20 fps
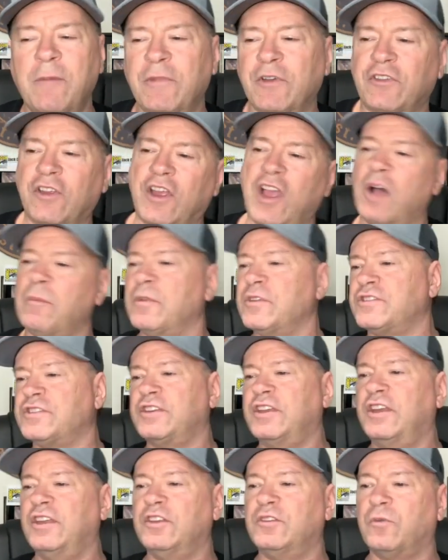There's a couple
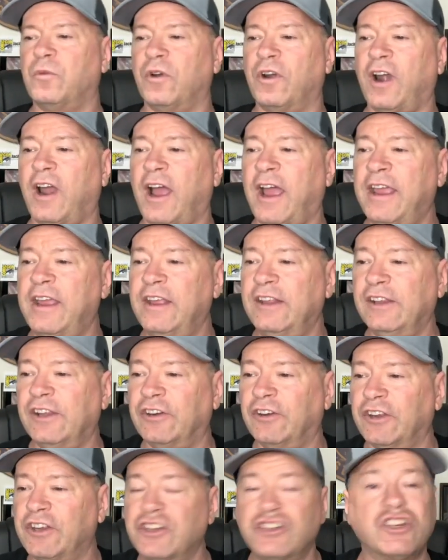scenes where I
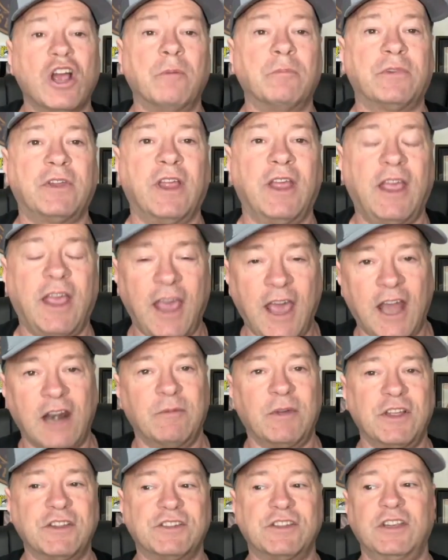literally jumped out
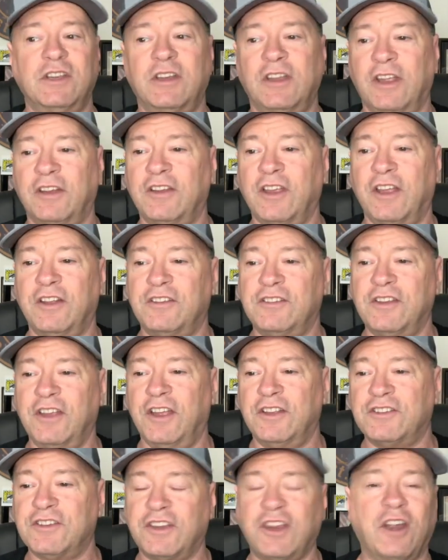of my seat. It, it,
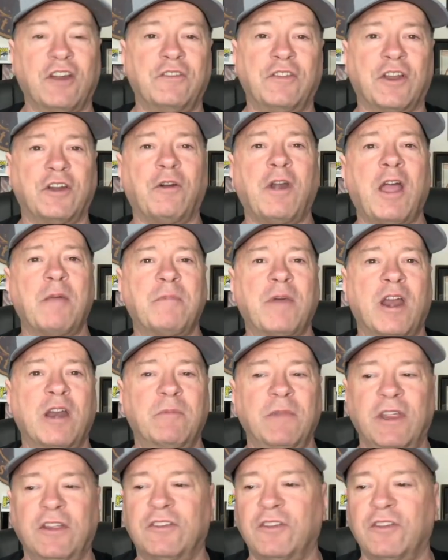it scared the crap out of me.